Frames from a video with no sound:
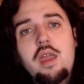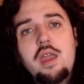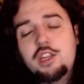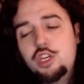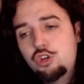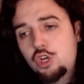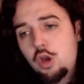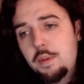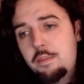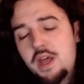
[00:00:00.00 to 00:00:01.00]
And you show
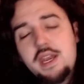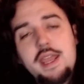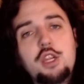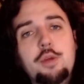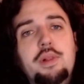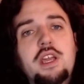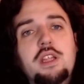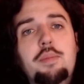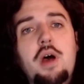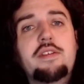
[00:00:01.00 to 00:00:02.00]
up on Monday and you're playing the
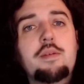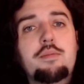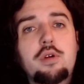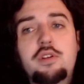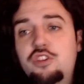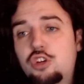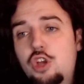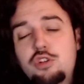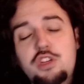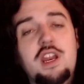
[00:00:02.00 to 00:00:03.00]
Boston Bruins and you're
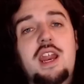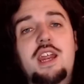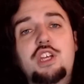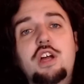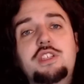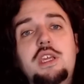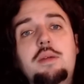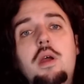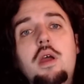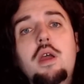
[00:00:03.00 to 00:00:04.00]
coaching an NHL team.